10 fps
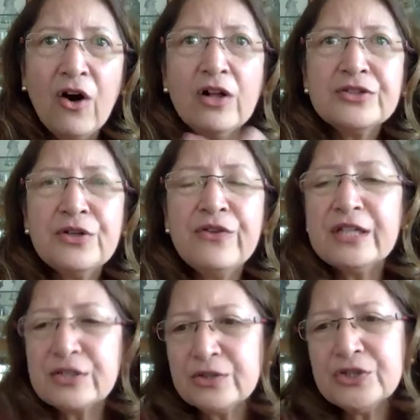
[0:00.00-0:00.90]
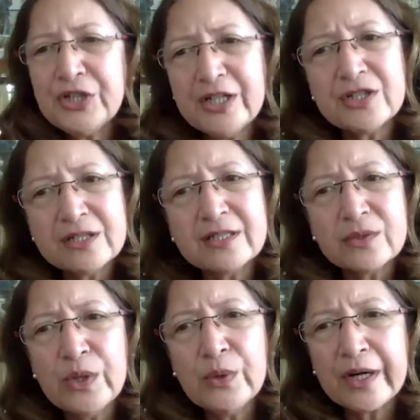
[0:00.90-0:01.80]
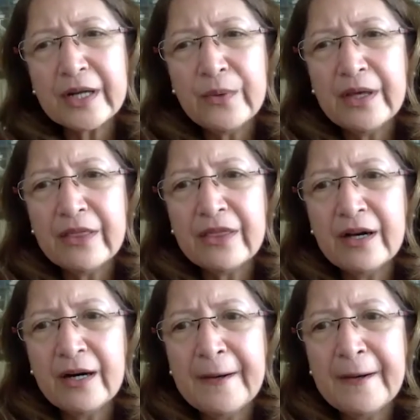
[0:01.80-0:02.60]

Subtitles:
Also, the associations that we work with,